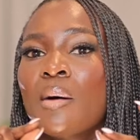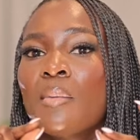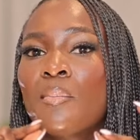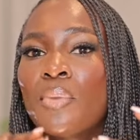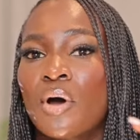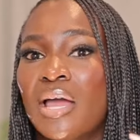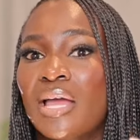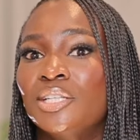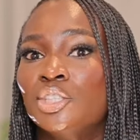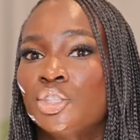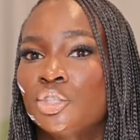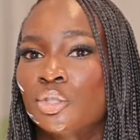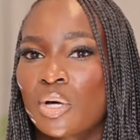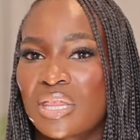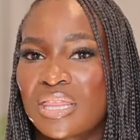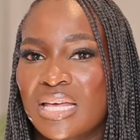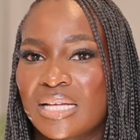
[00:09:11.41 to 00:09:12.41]
But
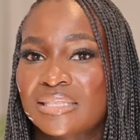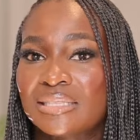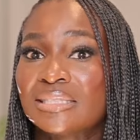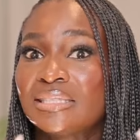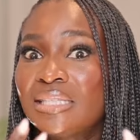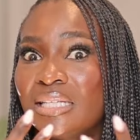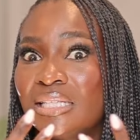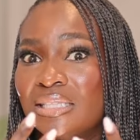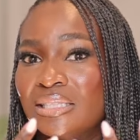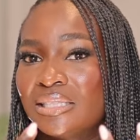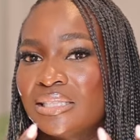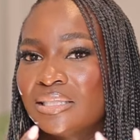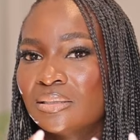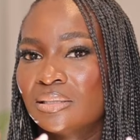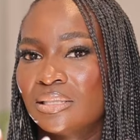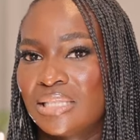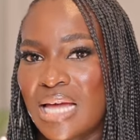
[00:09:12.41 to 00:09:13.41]
ensure that the skin is
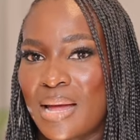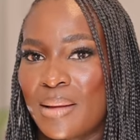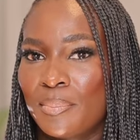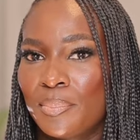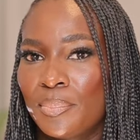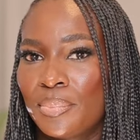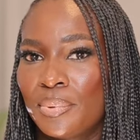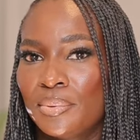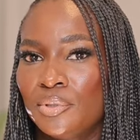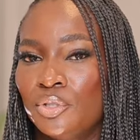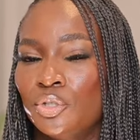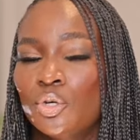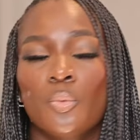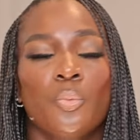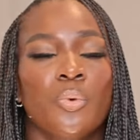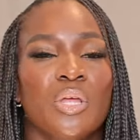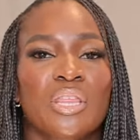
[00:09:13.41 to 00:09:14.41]
still damp, you
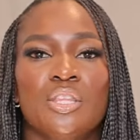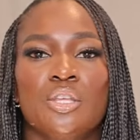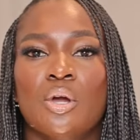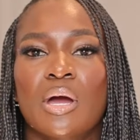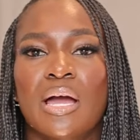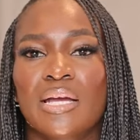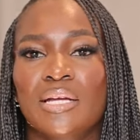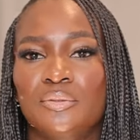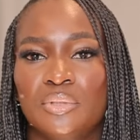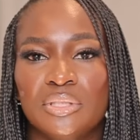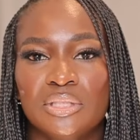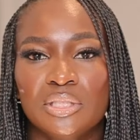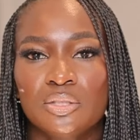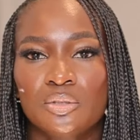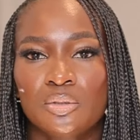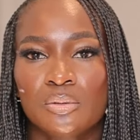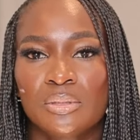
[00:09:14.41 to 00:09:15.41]
know, with your
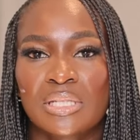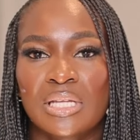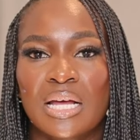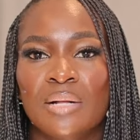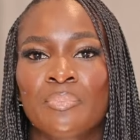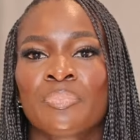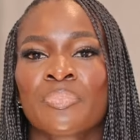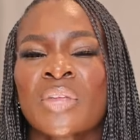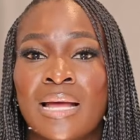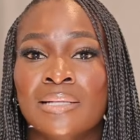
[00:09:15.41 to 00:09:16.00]
hydrating toner.